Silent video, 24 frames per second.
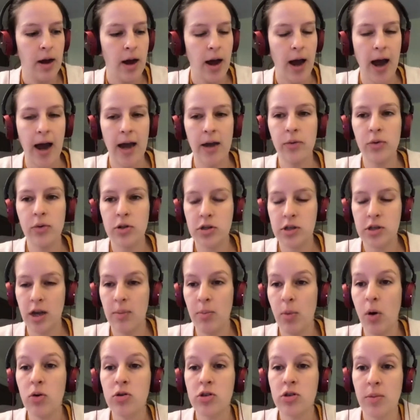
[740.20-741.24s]
I would say
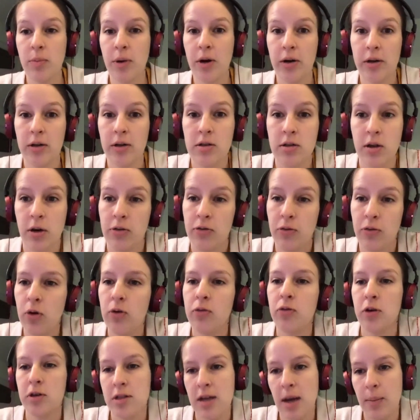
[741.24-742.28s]
most Americans are for
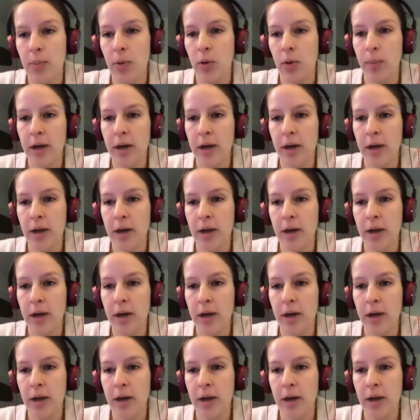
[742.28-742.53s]
example,